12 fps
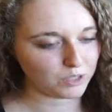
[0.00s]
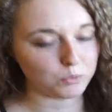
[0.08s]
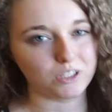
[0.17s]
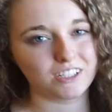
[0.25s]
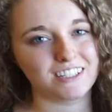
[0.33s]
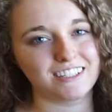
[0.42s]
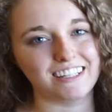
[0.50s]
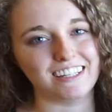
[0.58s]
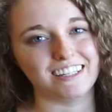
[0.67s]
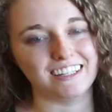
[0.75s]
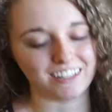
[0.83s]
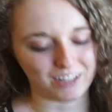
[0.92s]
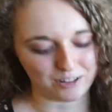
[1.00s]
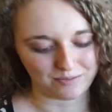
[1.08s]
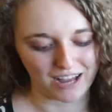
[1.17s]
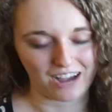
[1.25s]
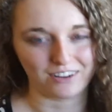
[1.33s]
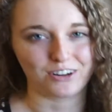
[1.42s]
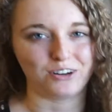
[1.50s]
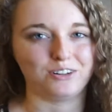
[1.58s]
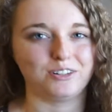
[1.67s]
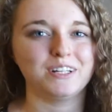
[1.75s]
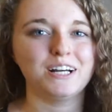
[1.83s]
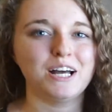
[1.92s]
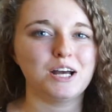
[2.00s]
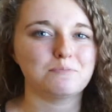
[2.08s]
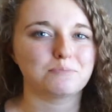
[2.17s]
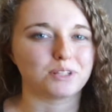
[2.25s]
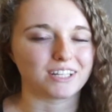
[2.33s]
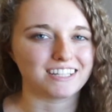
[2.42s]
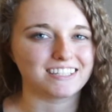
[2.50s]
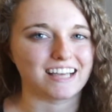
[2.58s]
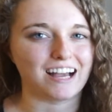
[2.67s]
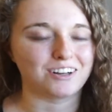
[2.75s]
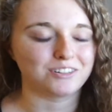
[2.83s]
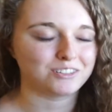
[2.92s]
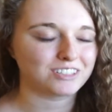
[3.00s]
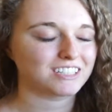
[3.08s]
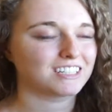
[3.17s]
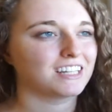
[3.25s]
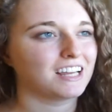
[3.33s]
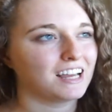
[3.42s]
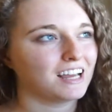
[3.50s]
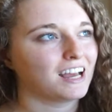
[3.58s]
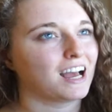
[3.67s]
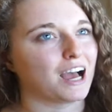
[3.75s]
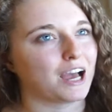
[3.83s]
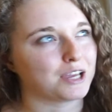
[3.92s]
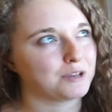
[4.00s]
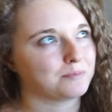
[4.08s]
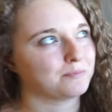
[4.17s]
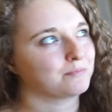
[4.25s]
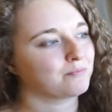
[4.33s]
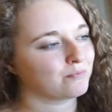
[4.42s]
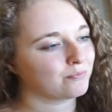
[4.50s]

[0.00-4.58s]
we'll see um, how it all plays out. I'm